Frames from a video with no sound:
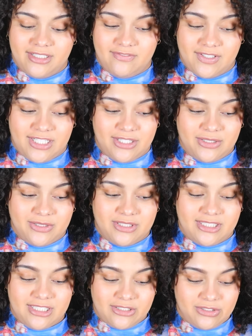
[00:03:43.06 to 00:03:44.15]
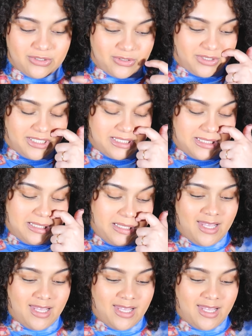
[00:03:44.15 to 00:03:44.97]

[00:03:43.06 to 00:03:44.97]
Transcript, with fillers: videos, sister stories,